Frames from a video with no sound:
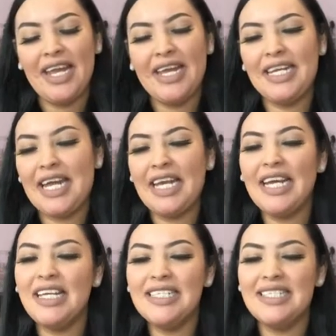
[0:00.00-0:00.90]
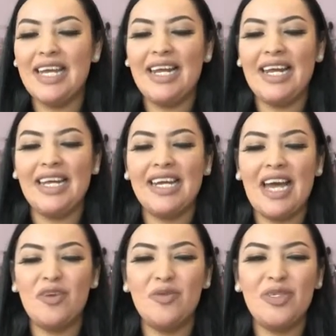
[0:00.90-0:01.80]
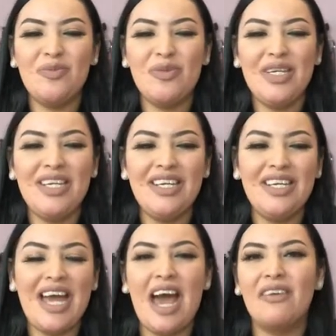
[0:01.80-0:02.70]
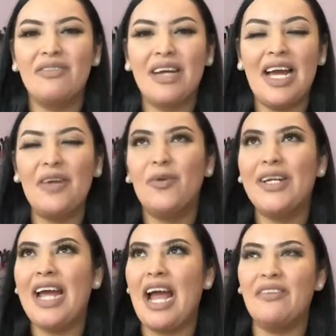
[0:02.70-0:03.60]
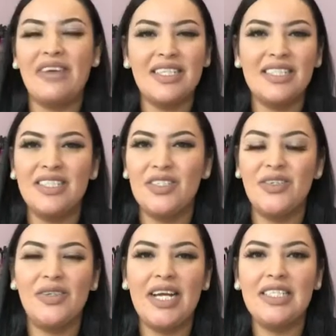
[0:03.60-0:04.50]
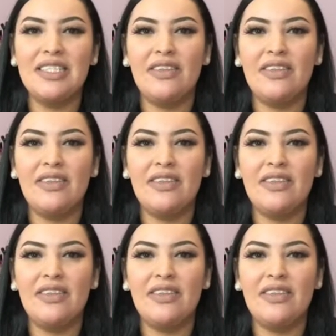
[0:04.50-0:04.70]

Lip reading: And I gotta say, like, I don't want to half-ass it to you guys.